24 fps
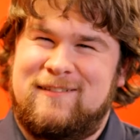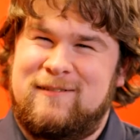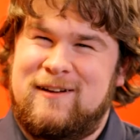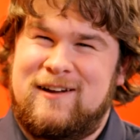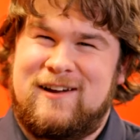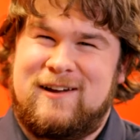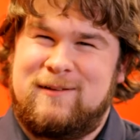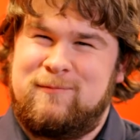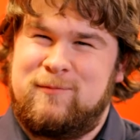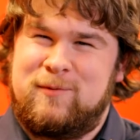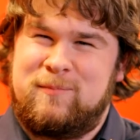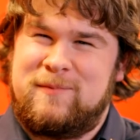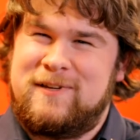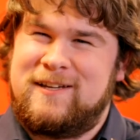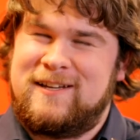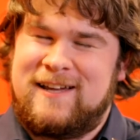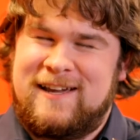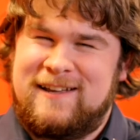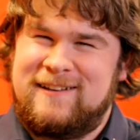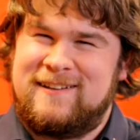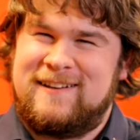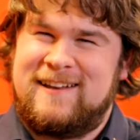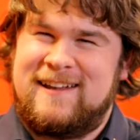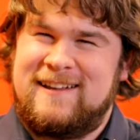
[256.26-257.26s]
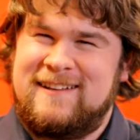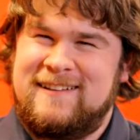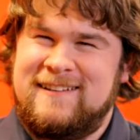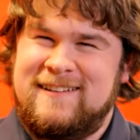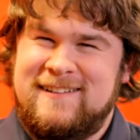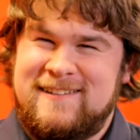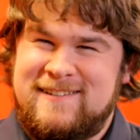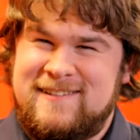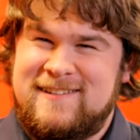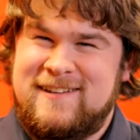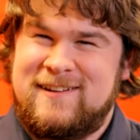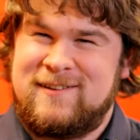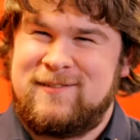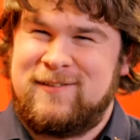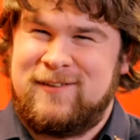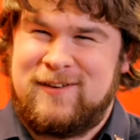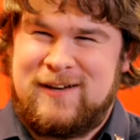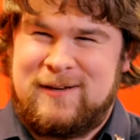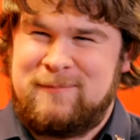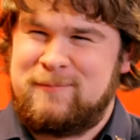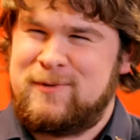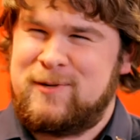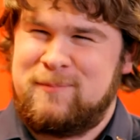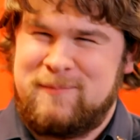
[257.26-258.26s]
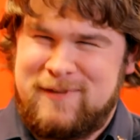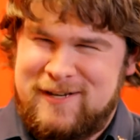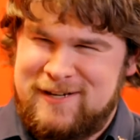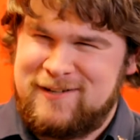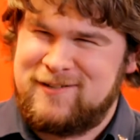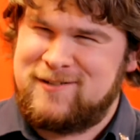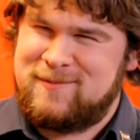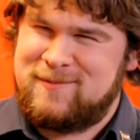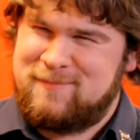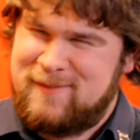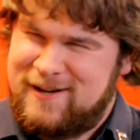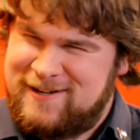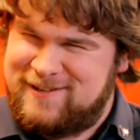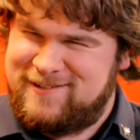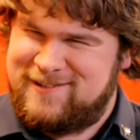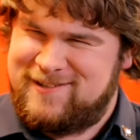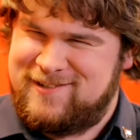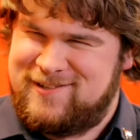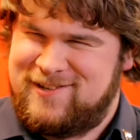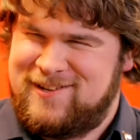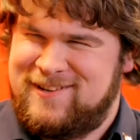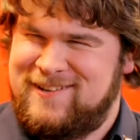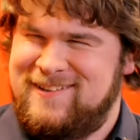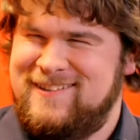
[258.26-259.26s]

I, I would be a candidate in this year and I'm committing to my decision.